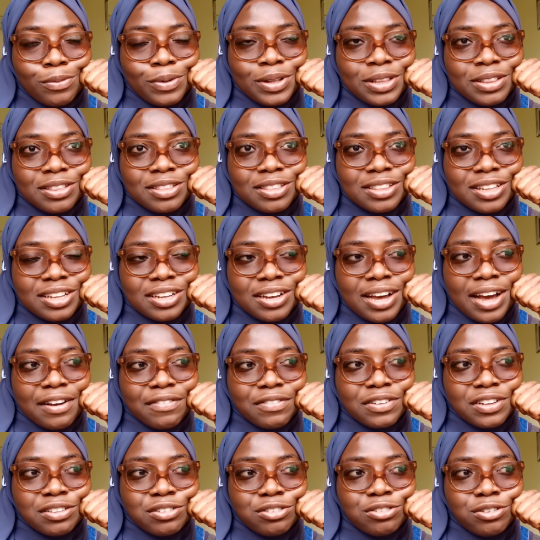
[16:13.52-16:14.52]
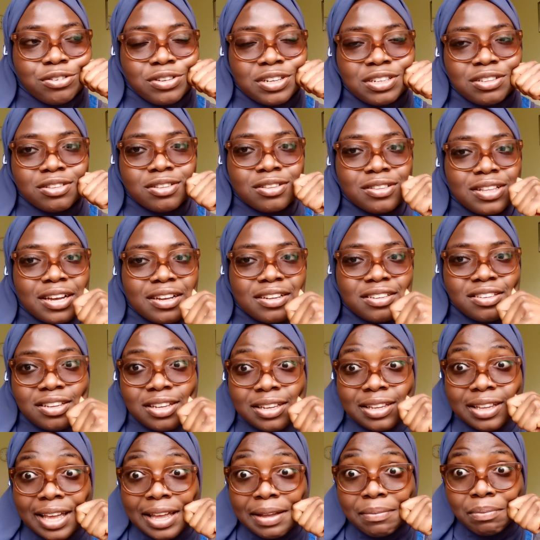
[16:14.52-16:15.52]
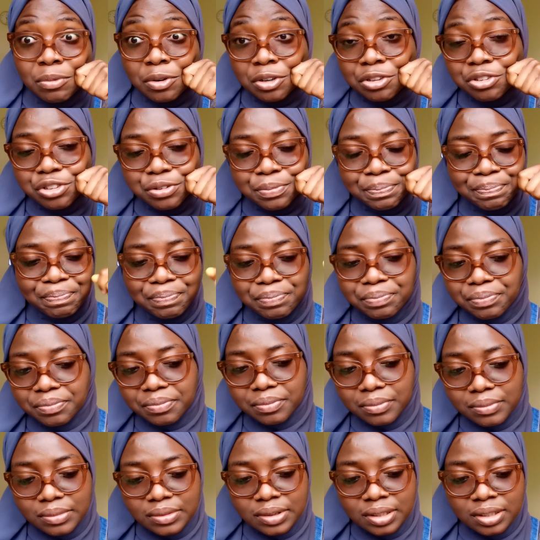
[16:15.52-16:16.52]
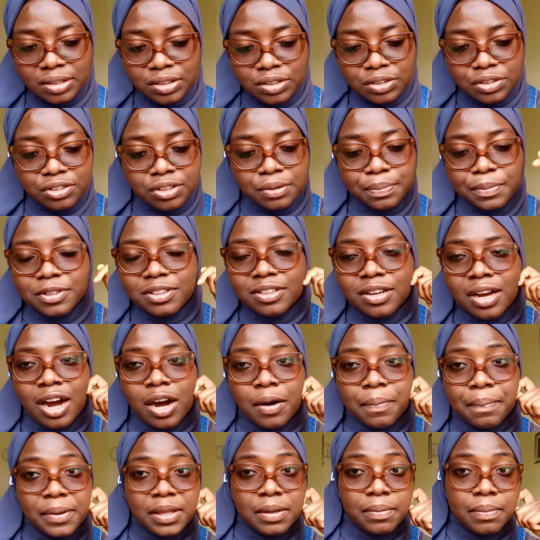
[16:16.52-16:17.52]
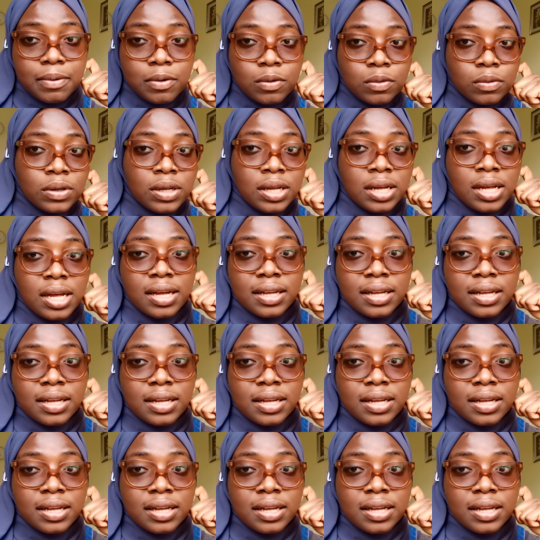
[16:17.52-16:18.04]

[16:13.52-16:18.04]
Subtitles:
with the African Student Society in Cambridge. So it's supposed to help people